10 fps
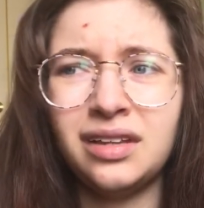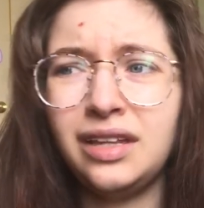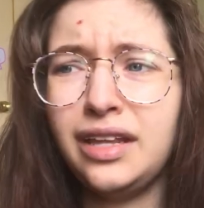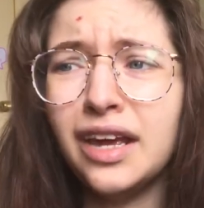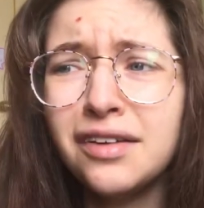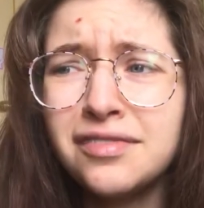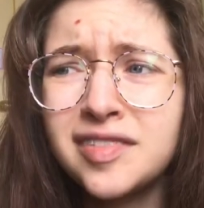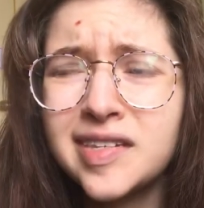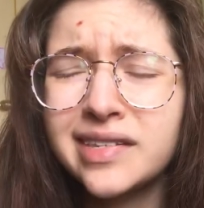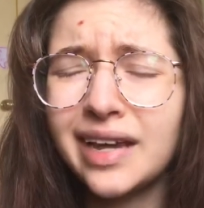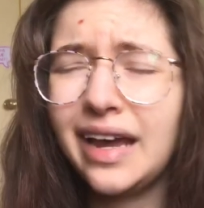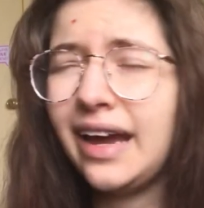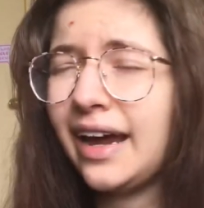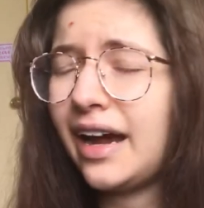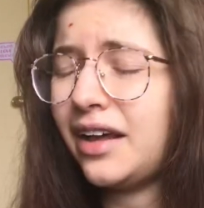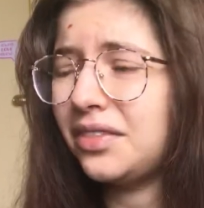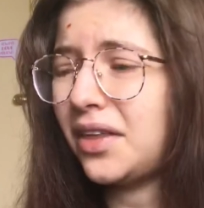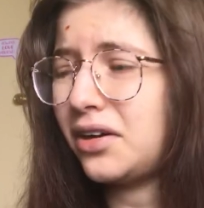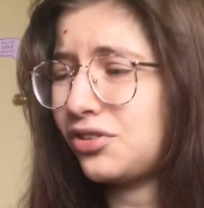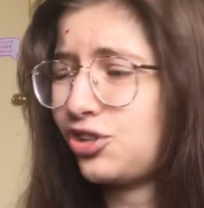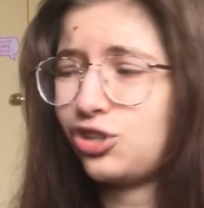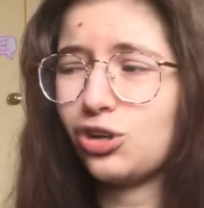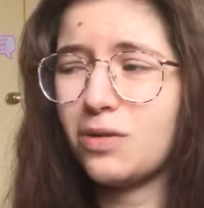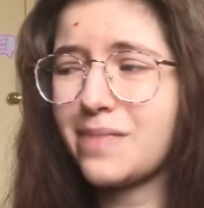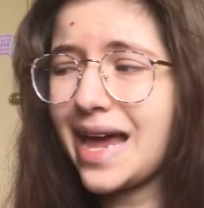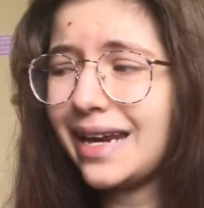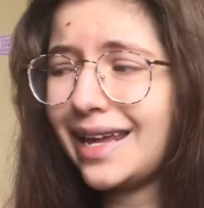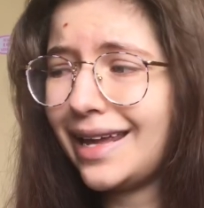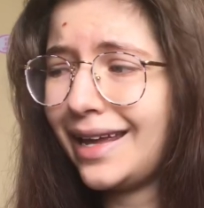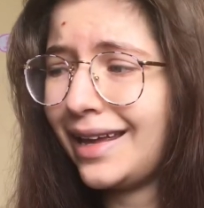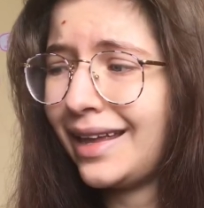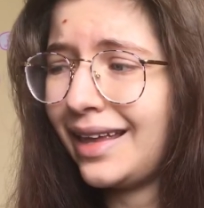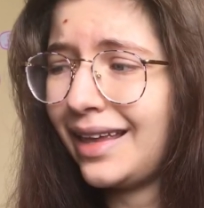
gifts, and there are so many